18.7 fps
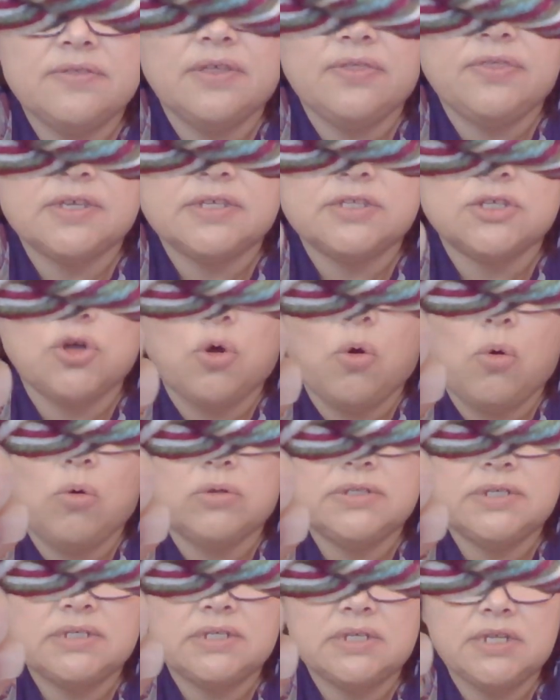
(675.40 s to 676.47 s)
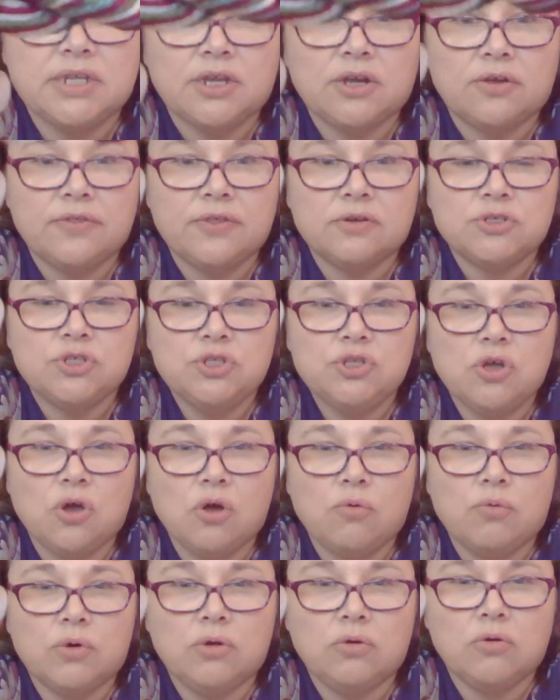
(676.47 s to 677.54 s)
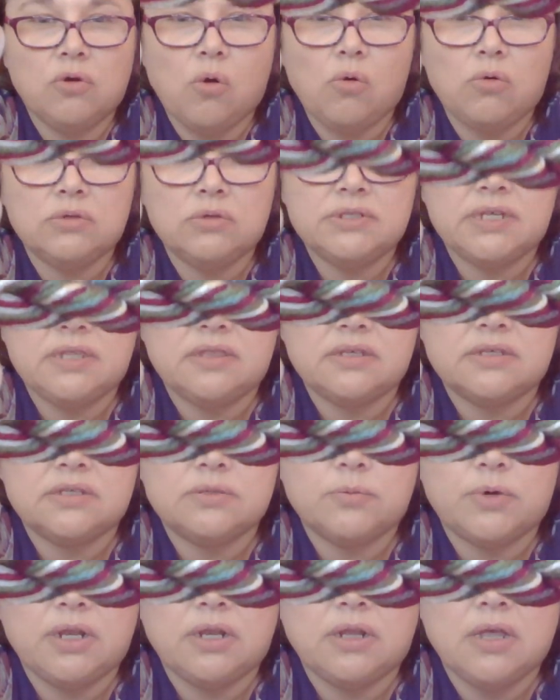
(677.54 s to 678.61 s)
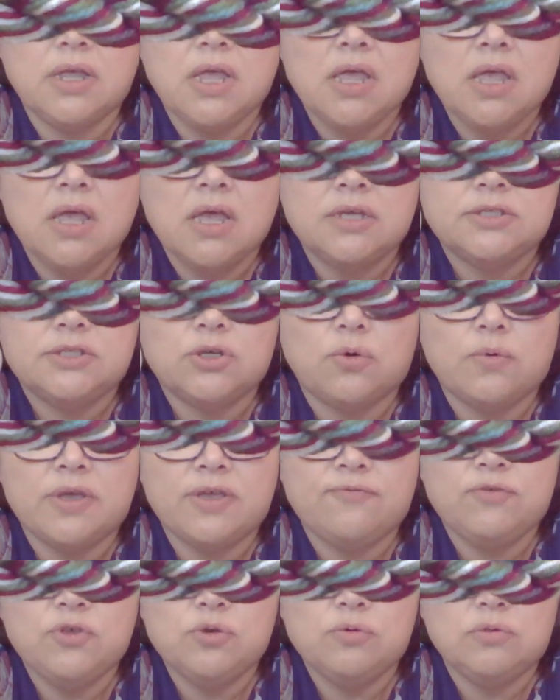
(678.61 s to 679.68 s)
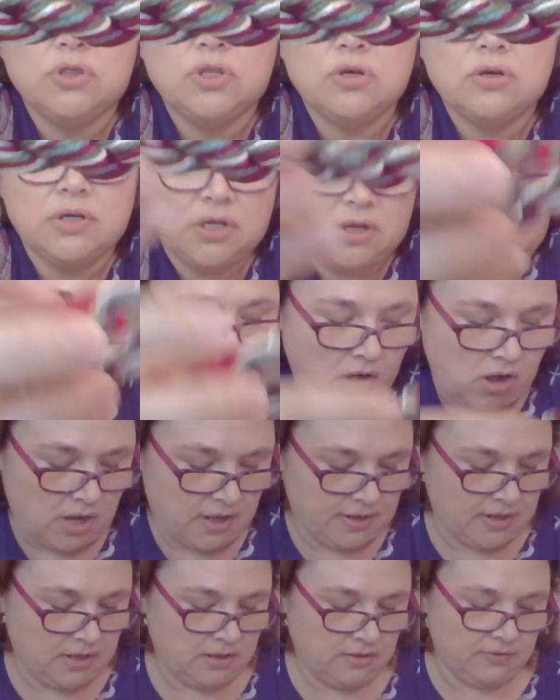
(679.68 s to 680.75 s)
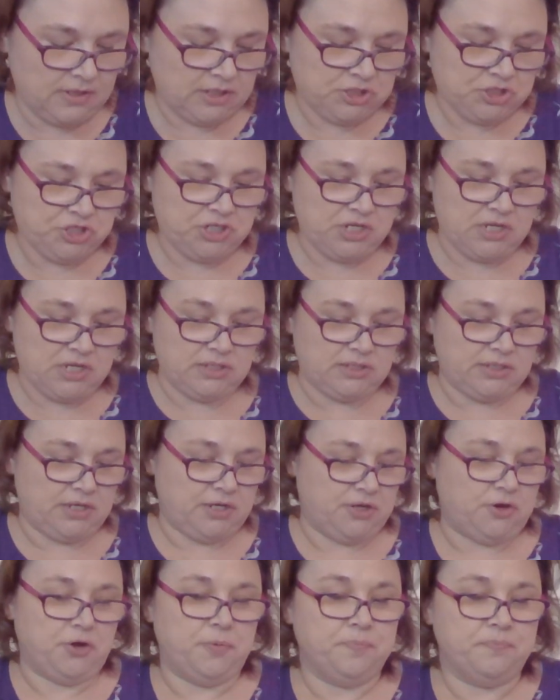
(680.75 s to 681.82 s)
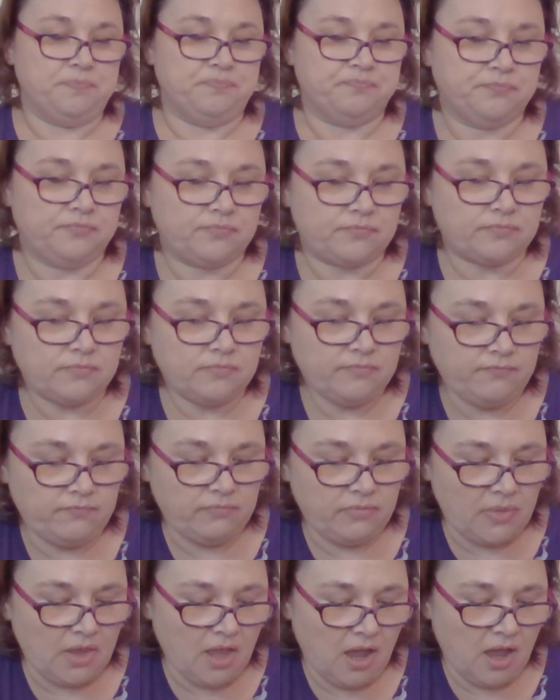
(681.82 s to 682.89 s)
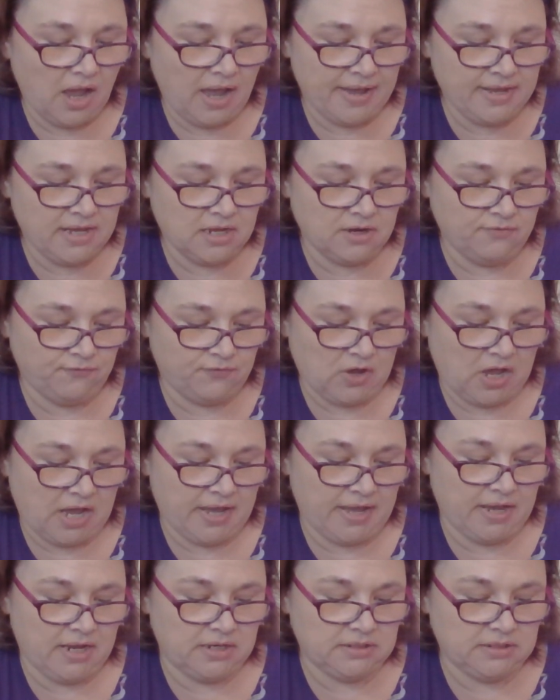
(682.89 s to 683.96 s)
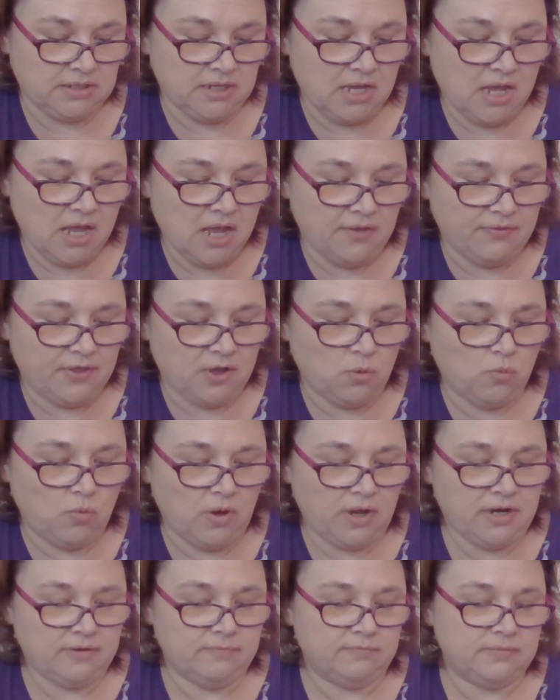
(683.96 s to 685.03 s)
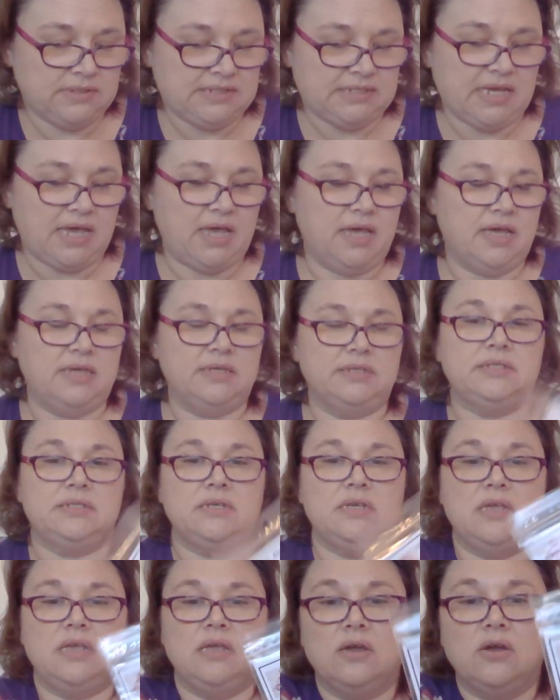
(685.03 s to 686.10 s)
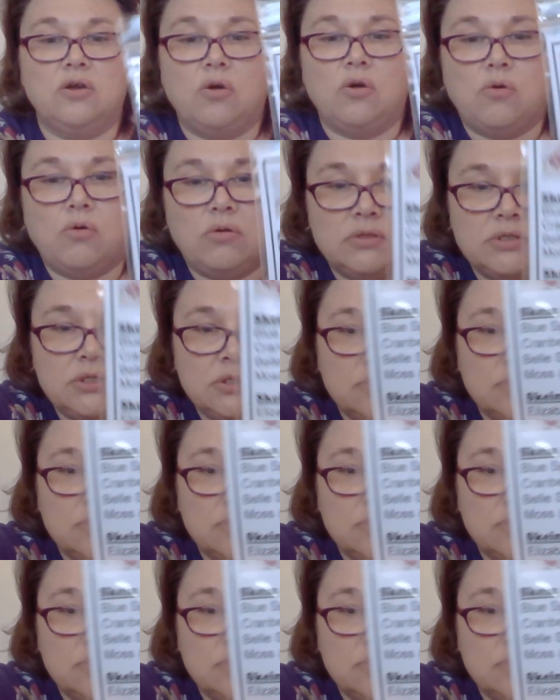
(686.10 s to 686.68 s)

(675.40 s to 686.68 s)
that this gold is in here. There's no real gold in this one. So if you look on the sheet here, I can find that one of them says Inca Gold,